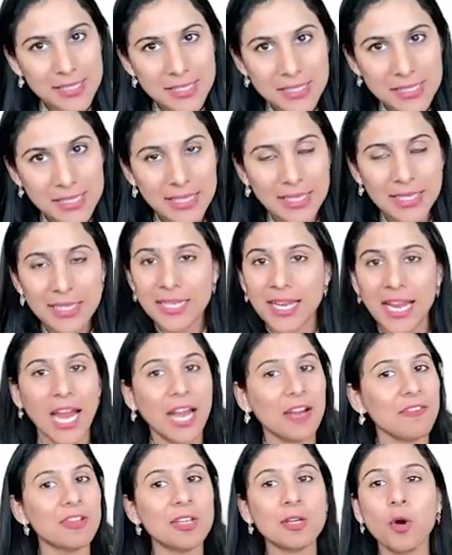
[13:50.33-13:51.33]
surgery
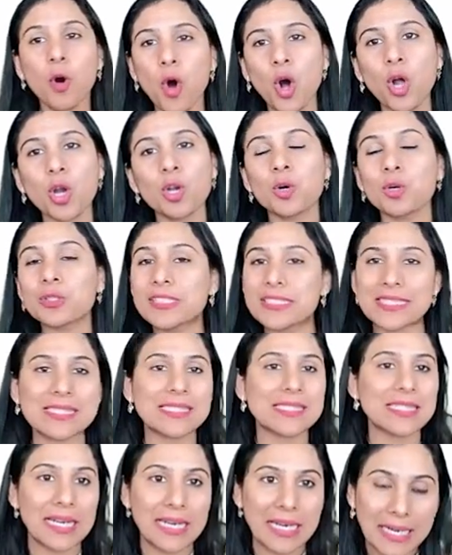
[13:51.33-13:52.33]
and we all know this
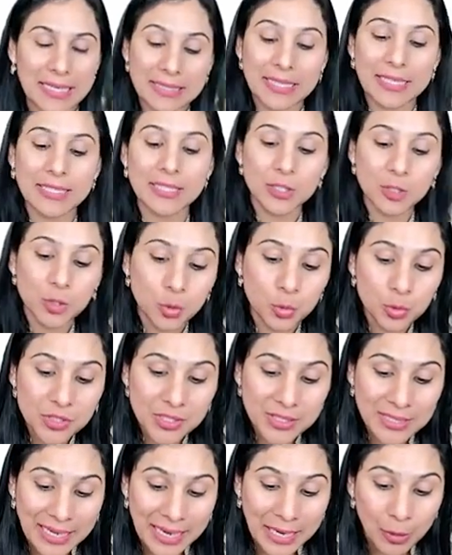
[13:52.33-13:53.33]
is related to
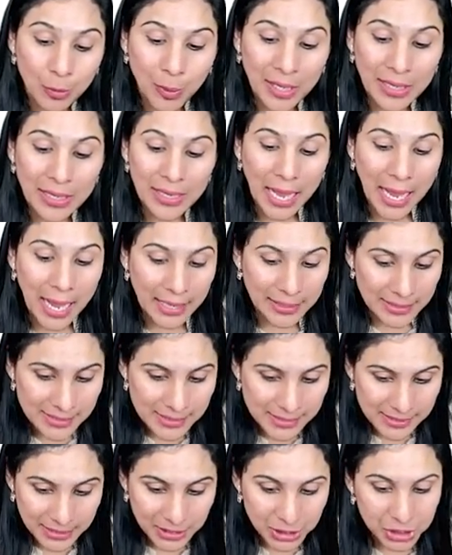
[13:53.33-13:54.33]
local
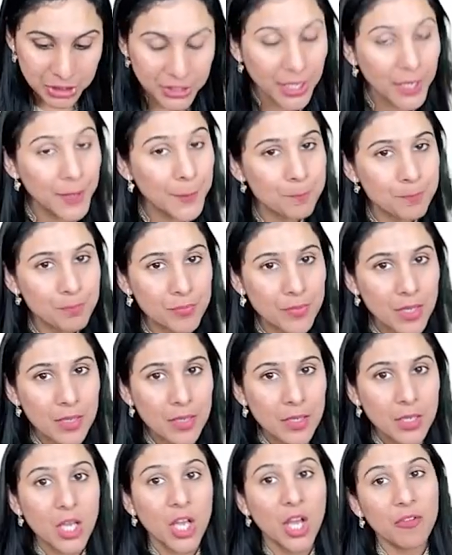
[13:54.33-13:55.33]
anesthesia,
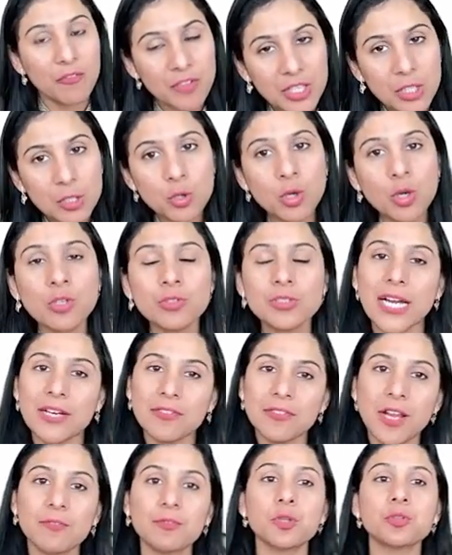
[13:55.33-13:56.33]
we know
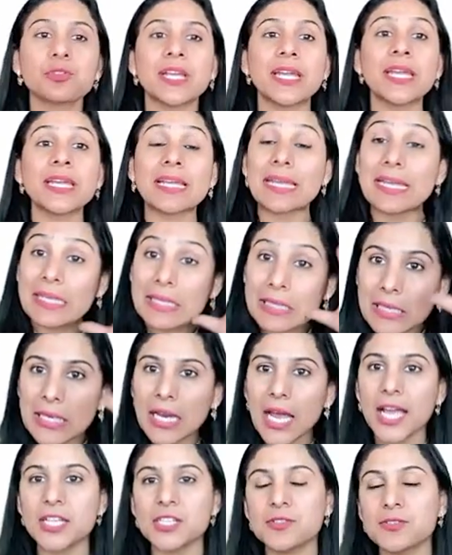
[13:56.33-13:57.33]
that we have to think in
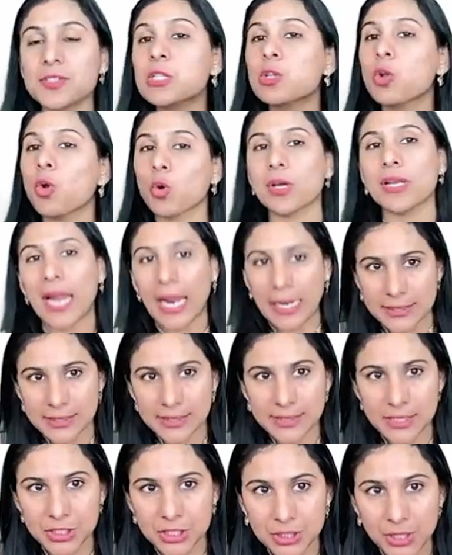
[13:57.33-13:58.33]
lines with local
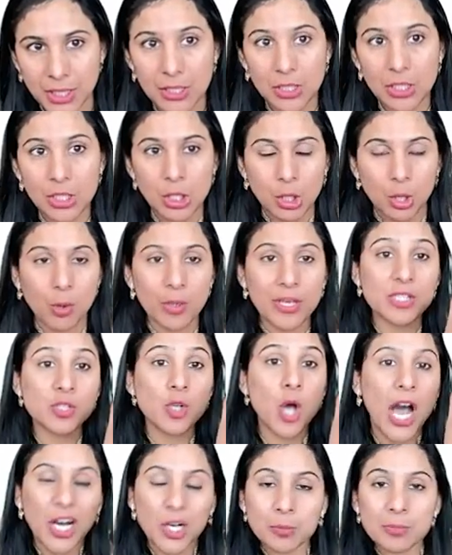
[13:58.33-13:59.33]
anesthesia. Okay,
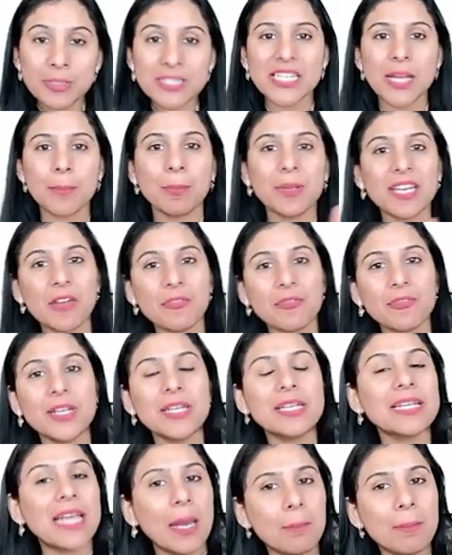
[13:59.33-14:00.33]
so how much
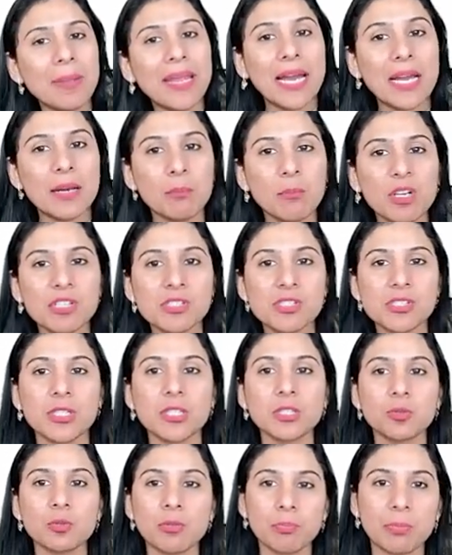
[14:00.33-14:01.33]
epinephrine can be
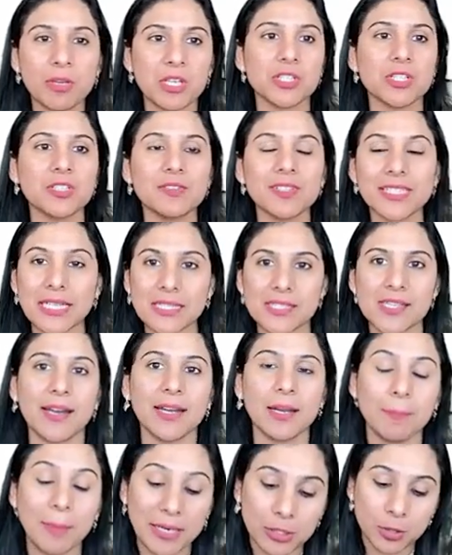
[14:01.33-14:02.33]
administered to a patient with
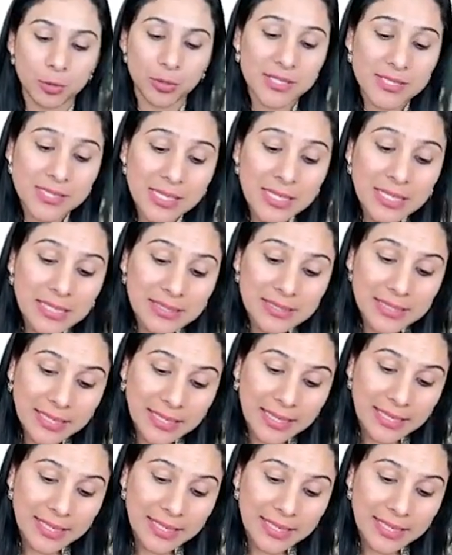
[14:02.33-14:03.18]
angina pectoris? The